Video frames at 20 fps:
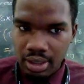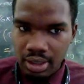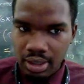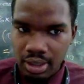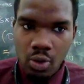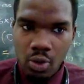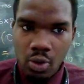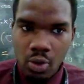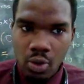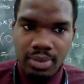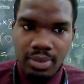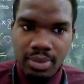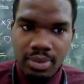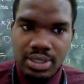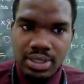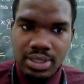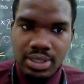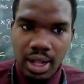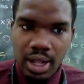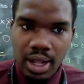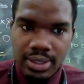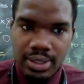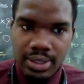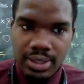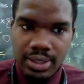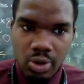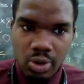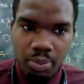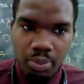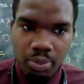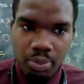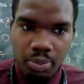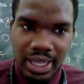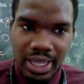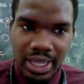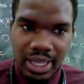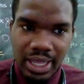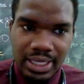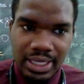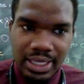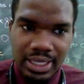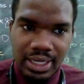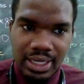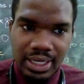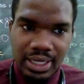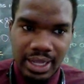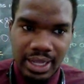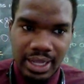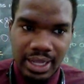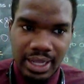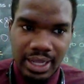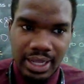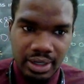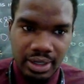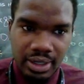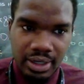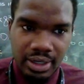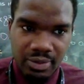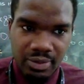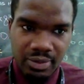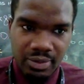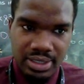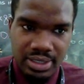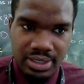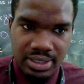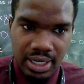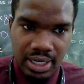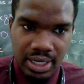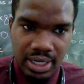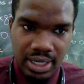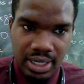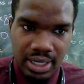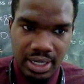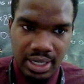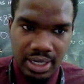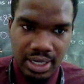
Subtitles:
we must also put a hidden line there. Does everybody see that?